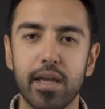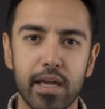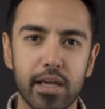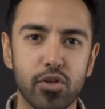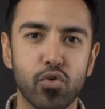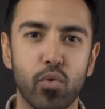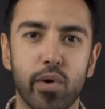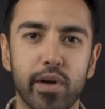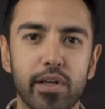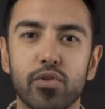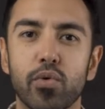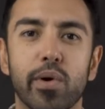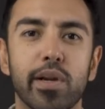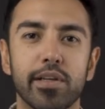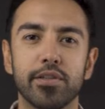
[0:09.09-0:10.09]
in twenty
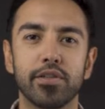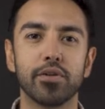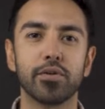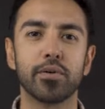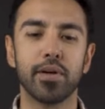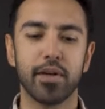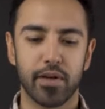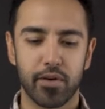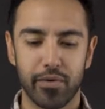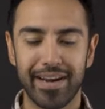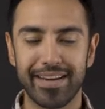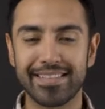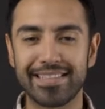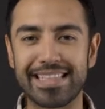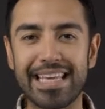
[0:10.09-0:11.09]
twenty-two,
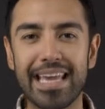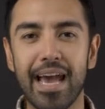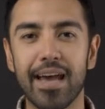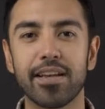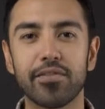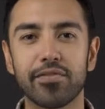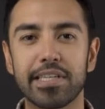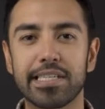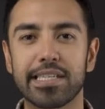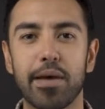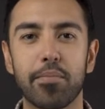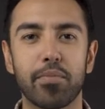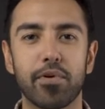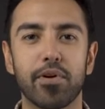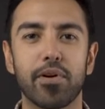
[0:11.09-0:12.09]
right? It's the end of
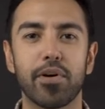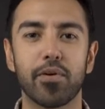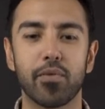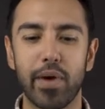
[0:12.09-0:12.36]
December.